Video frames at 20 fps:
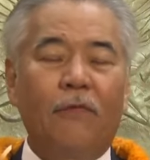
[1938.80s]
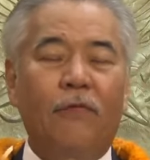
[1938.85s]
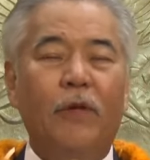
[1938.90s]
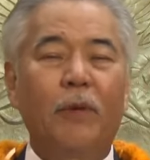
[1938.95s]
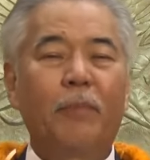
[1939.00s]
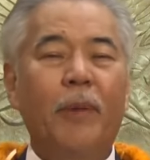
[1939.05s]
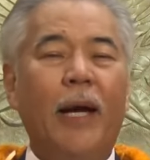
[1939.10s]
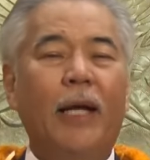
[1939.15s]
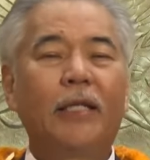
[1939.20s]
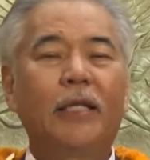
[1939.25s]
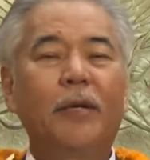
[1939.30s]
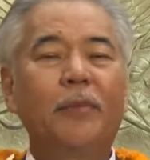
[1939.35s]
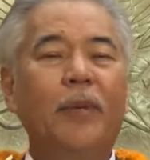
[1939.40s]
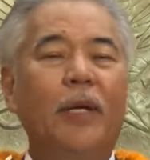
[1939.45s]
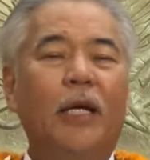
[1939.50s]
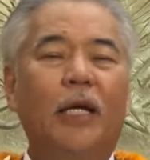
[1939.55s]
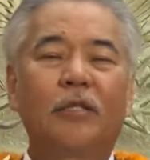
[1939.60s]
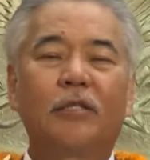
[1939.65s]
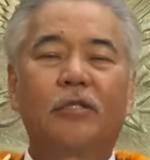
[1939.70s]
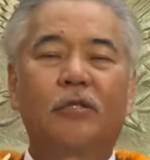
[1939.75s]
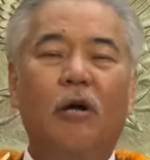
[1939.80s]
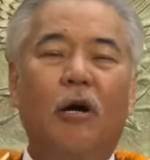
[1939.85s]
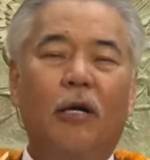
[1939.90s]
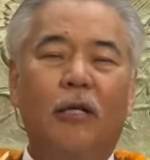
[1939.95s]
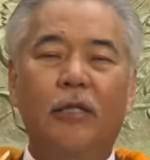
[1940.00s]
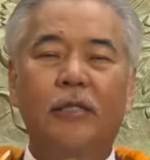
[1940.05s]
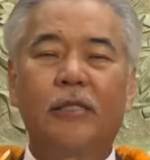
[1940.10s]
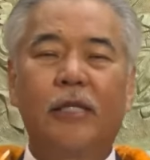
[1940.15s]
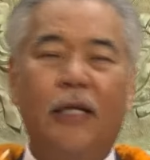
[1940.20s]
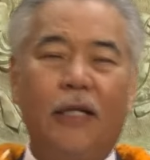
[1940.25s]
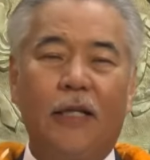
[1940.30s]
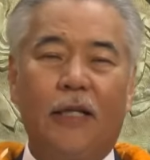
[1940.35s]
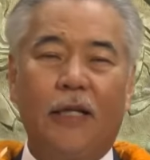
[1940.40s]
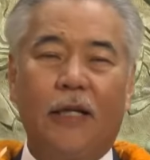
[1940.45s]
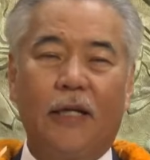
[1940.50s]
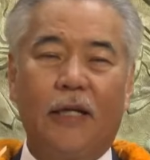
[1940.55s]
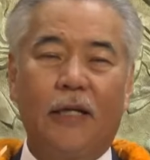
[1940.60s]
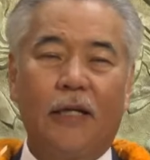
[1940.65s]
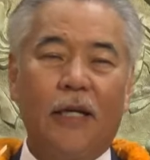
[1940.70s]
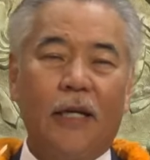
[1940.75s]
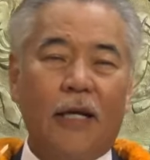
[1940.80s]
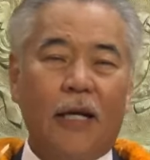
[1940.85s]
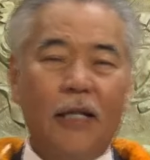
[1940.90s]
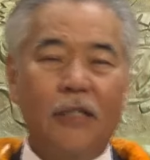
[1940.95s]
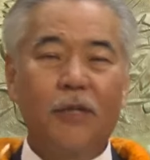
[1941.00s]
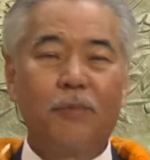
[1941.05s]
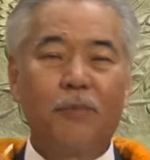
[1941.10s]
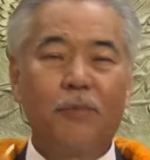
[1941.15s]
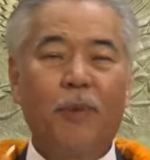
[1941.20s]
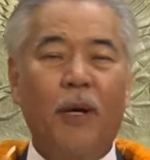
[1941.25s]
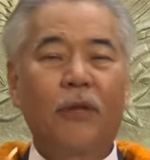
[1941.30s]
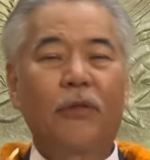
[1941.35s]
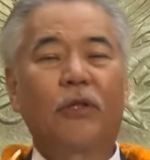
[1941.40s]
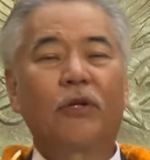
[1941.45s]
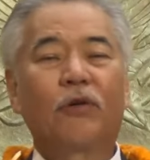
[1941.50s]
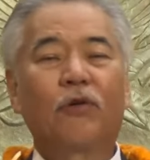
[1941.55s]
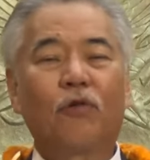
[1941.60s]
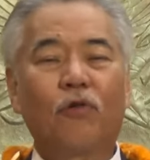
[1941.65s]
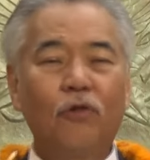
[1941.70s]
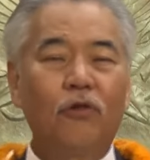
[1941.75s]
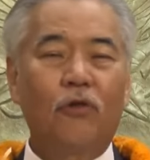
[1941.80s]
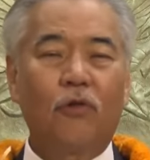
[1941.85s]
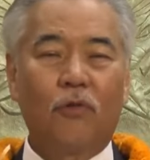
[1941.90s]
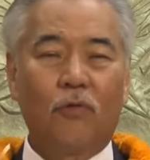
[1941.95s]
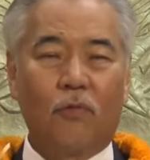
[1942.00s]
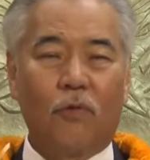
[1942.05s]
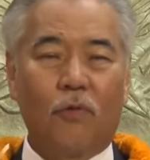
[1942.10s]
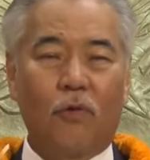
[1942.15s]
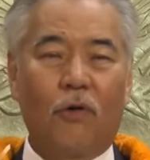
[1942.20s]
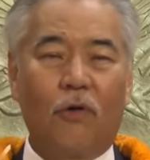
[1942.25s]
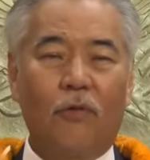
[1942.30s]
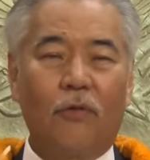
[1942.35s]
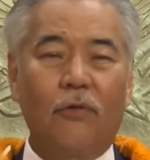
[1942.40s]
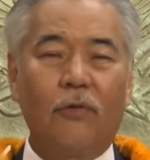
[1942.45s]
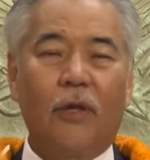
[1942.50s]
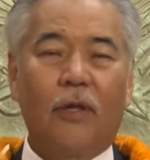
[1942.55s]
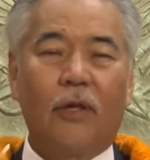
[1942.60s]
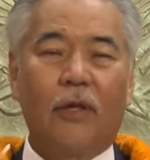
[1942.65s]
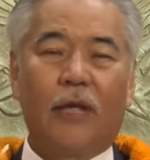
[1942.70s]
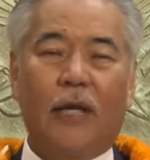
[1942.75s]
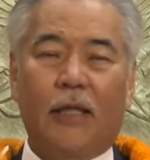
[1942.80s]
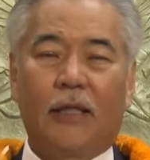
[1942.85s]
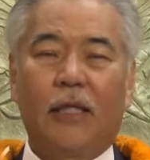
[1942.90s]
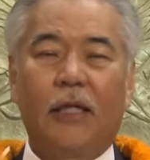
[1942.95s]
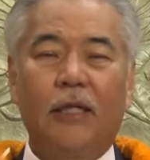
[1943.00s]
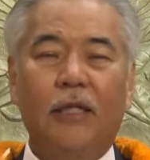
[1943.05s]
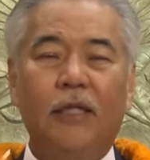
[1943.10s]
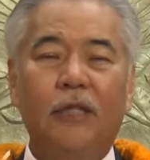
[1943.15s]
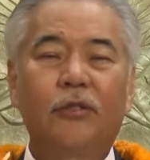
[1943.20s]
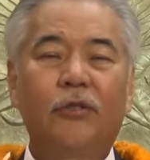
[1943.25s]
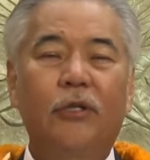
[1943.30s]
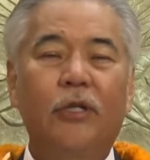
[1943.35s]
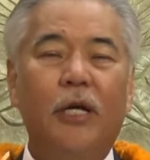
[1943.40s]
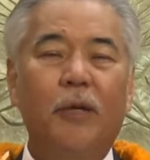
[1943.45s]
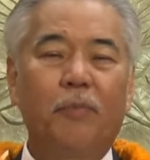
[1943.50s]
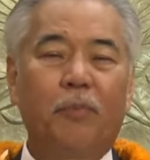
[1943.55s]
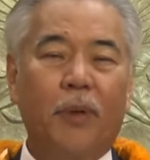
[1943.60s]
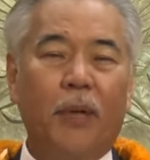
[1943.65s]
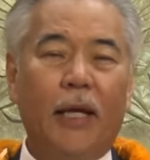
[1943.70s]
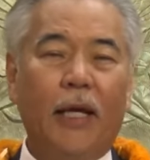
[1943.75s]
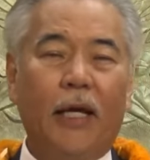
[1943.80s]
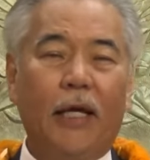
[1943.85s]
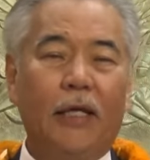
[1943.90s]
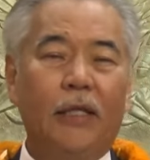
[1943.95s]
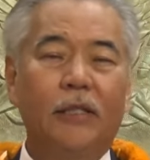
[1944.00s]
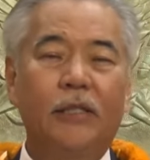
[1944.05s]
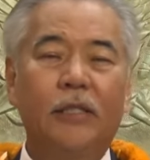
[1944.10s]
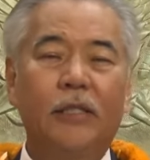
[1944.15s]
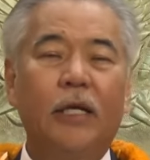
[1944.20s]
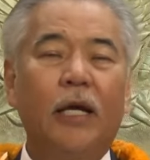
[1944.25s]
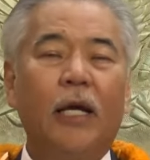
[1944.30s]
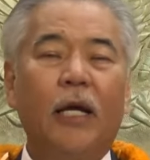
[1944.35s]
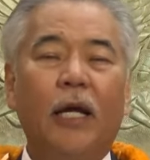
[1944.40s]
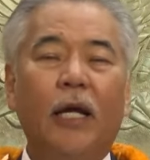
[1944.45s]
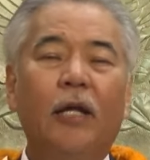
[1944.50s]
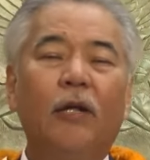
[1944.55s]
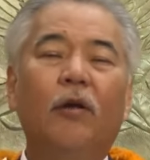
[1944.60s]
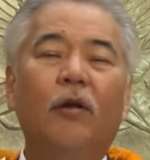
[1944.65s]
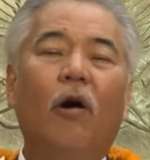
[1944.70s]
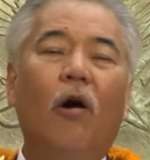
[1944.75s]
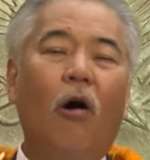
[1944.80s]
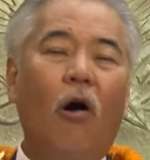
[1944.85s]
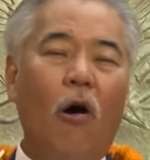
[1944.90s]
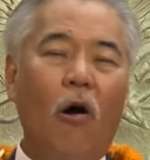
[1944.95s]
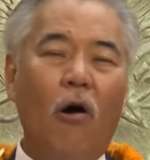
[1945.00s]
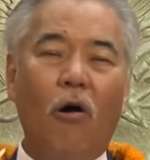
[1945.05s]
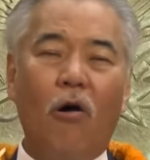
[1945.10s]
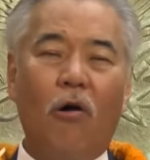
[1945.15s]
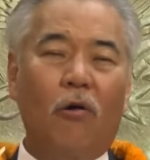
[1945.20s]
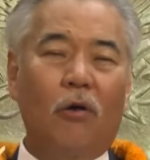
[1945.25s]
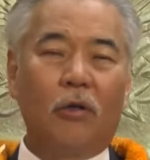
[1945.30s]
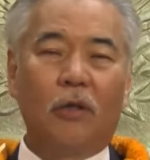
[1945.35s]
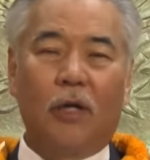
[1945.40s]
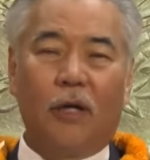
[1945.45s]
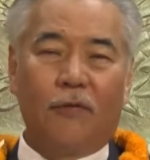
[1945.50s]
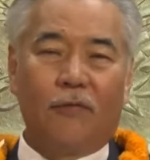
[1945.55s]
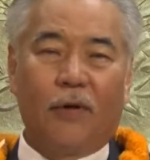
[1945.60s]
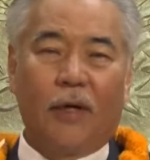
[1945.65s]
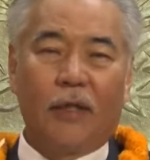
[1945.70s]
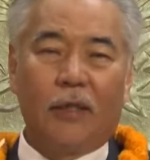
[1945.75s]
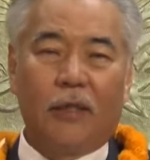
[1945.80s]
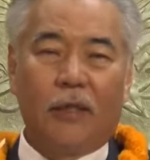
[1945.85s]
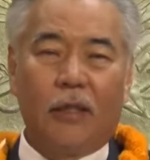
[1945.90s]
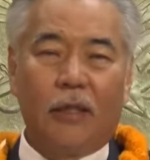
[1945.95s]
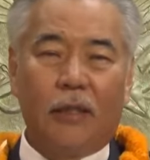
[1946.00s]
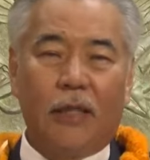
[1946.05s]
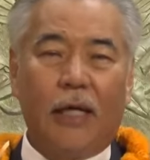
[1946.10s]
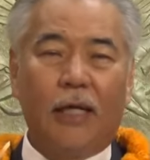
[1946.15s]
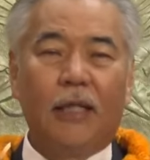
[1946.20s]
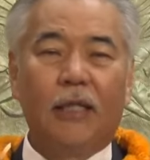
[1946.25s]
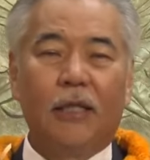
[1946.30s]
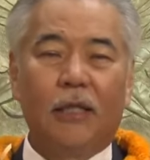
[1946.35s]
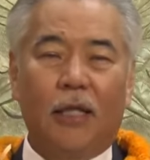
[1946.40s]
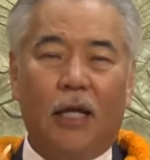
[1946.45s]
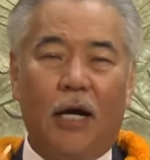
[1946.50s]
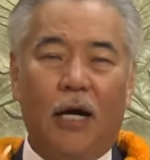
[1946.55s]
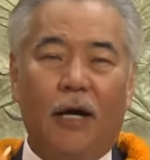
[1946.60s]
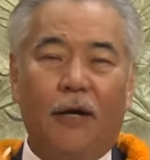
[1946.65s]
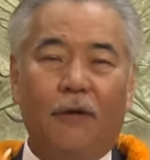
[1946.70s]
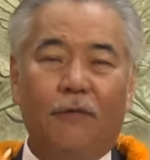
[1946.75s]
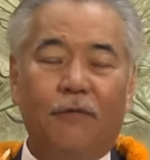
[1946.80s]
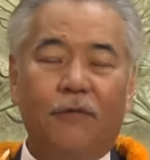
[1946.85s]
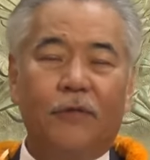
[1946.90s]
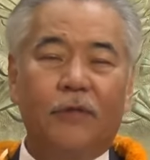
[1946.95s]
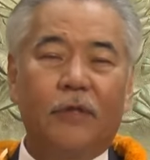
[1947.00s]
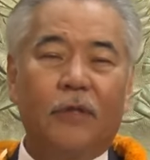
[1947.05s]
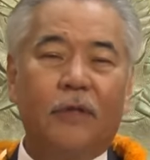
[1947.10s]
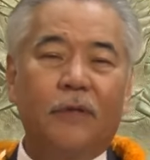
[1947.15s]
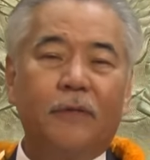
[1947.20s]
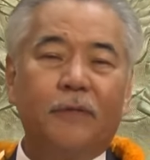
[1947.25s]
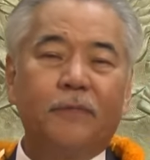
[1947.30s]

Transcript: If the pandemic has taught us anything, it's about the crucial role that the internet plays in all of our daily lives.